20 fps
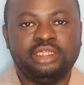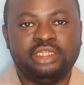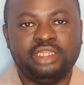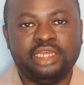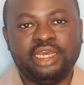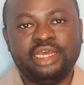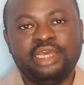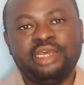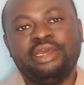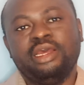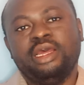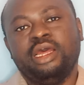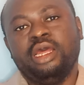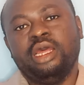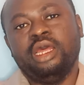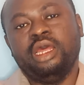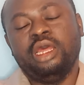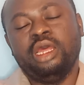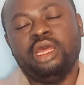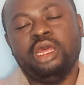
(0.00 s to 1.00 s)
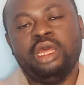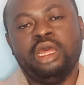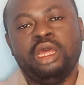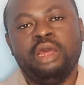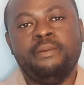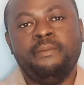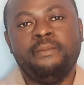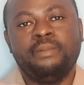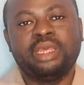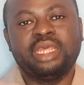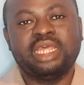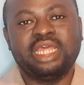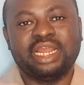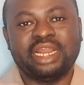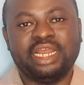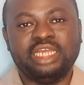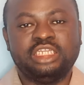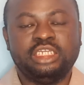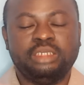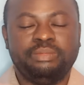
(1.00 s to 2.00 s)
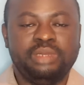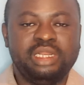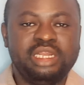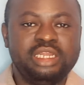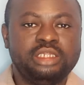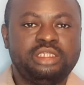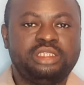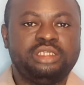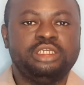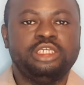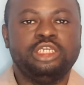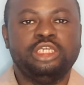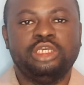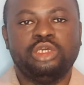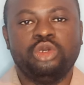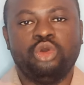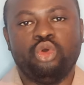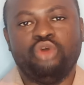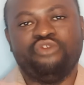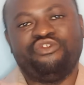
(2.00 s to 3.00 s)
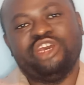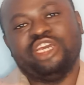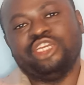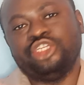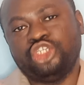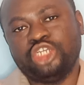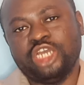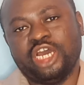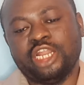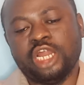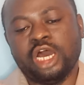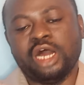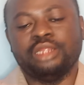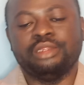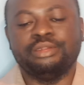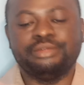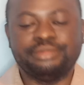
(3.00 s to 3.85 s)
the credibility of a journal.